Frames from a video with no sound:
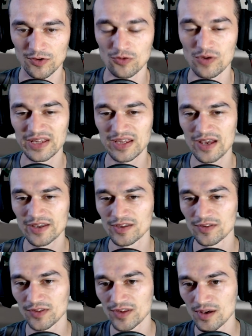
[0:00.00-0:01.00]
what I
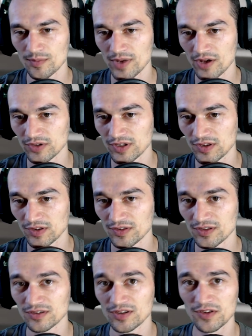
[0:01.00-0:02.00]
can say about this is
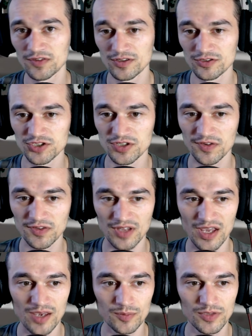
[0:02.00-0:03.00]
that these are just
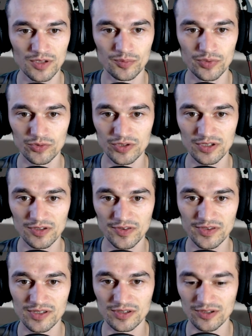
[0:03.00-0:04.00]
empty buildings
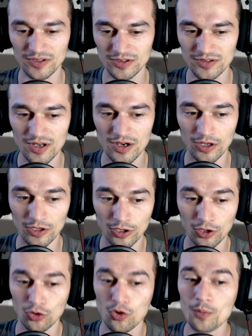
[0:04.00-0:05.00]
that the
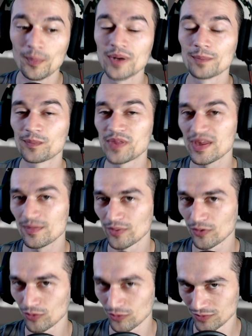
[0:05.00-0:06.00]
Roma
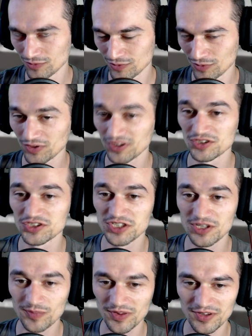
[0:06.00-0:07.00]
people or the
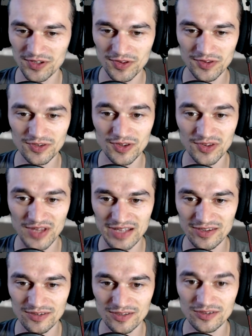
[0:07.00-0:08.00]
gypsies
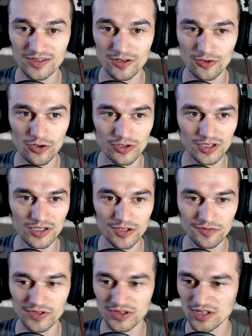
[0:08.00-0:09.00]
decided that they are gonna
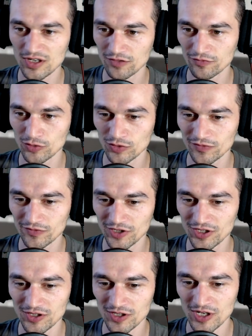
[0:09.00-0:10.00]
live in there for
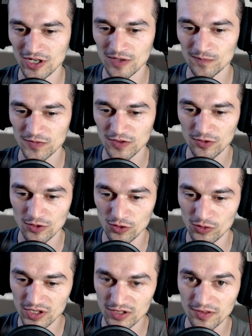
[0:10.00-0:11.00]
free.
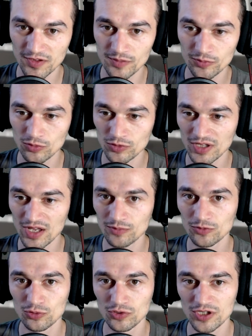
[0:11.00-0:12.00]
So it's up to
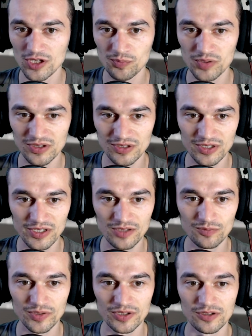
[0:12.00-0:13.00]
them to keep it
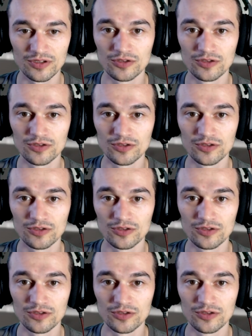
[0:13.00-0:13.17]
clean, but